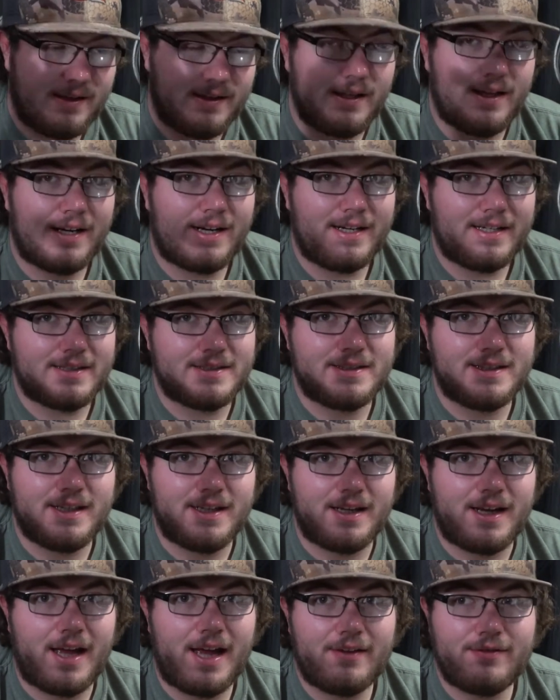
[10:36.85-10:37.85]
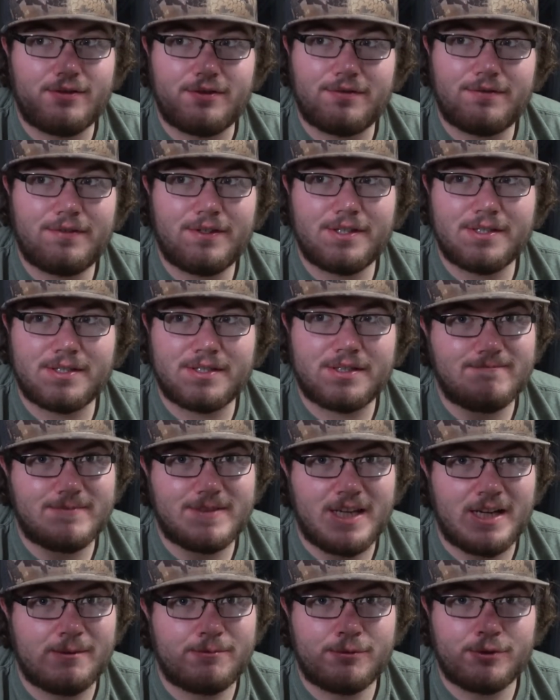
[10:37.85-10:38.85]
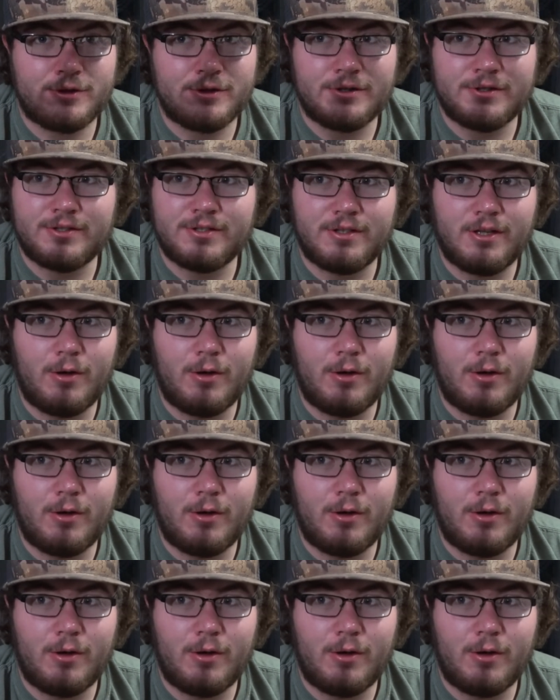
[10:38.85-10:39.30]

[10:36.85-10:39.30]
like I said, I haven't fished temperatures